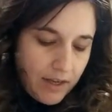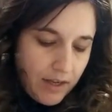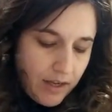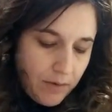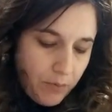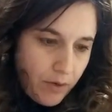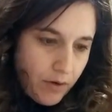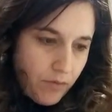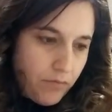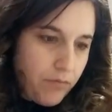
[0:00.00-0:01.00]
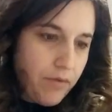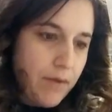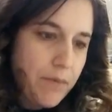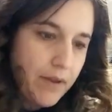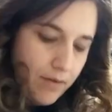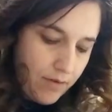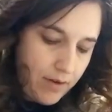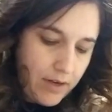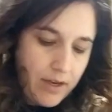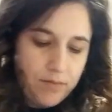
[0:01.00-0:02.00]
and put a ribbon
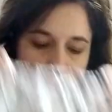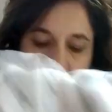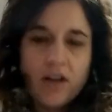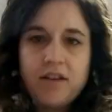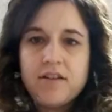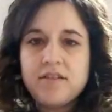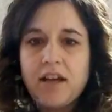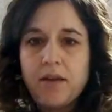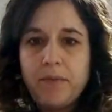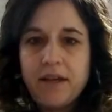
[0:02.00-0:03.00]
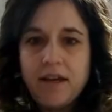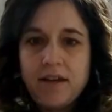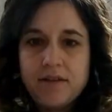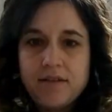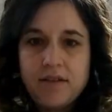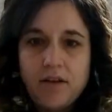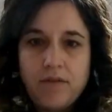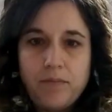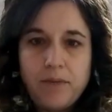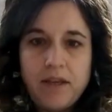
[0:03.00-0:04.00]
on it. I'm just trying to decide because of
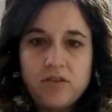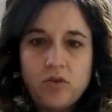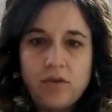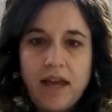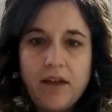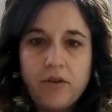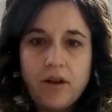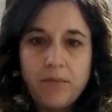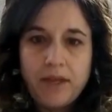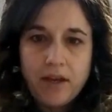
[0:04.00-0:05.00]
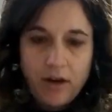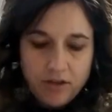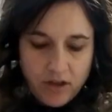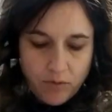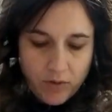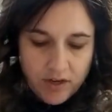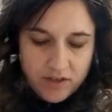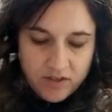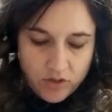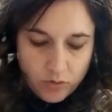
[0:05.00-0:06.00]
it being so gathered up here. I want it
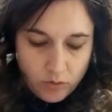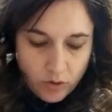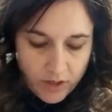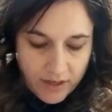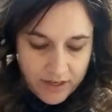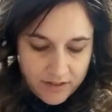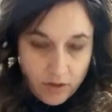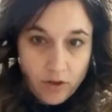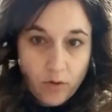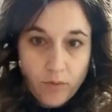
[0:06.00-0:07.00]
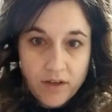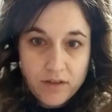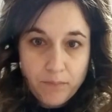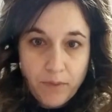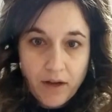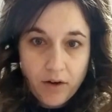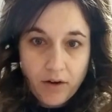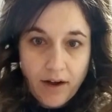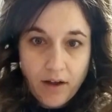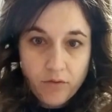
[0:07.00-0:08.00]
to still look nice here and I don't want it to
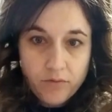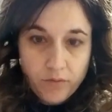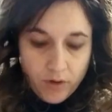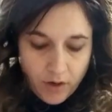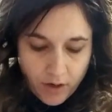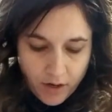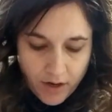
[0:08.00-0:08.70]
pucker out for her.